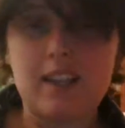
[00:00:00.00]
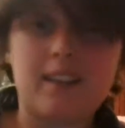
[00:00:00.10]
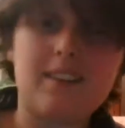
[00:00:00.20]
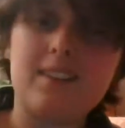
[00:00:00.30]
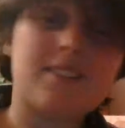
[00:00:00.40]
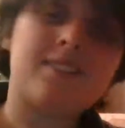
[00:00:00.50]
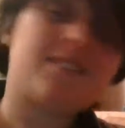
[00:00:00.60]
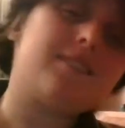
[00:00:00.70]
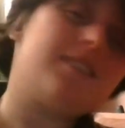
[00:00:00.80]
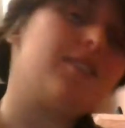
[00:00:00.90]
like
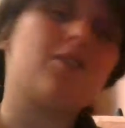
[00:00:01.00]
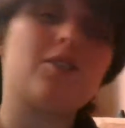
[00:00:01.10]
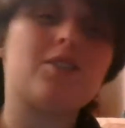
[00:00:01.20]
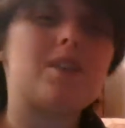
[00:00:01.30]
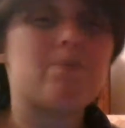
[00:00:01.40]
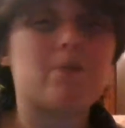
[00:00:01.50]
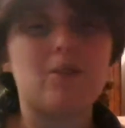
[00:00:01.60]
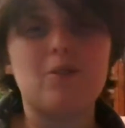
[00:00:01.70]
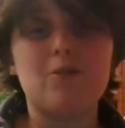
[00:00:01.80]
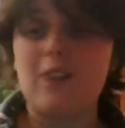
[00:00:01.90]
it's, your
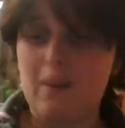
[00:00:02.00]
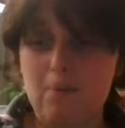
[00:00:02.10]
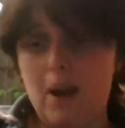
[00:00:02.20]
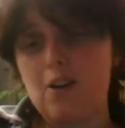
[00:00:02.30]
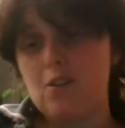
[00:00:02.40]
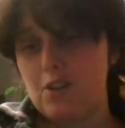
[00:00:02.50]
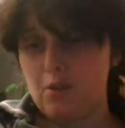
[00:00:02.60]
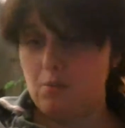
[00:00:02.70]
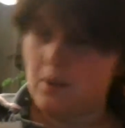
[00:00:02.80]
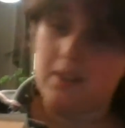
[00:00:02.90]
typical vampire
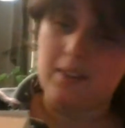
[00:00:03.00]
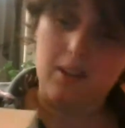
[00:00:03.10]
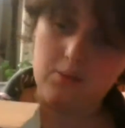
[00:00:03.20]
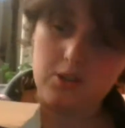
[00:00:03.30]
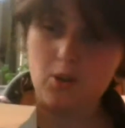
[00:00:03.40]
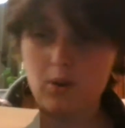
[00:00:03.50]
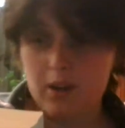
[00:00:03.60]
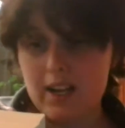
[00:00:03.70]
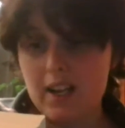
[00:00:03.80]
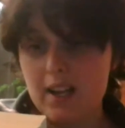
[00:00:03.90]
human love
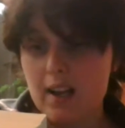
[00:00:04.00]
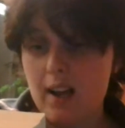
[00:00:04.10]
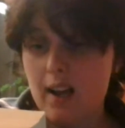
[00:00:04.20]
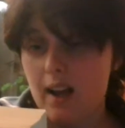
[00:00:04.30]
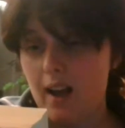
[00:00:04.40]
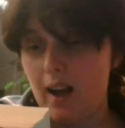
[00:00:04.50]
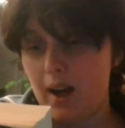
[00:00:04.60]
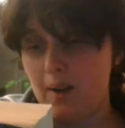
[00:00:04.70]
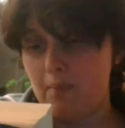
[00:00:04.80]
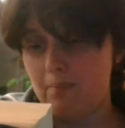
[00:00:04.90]
story.
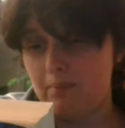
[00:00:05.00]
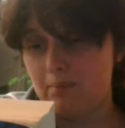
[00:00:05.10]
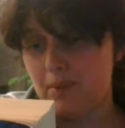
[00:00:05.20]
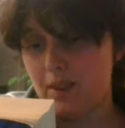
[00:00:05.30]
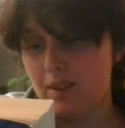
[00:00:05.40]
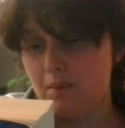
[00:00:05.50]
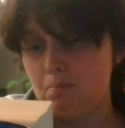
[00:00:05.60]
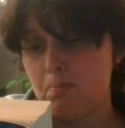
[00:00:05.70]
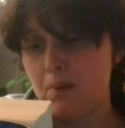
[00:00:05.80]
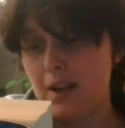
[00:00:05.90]
Um,
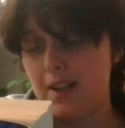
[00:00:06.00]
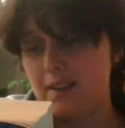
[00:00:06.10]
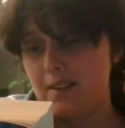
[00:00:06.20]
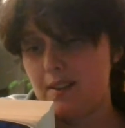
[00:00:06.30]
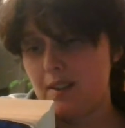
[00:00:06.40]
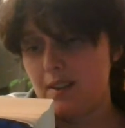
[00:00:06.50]
but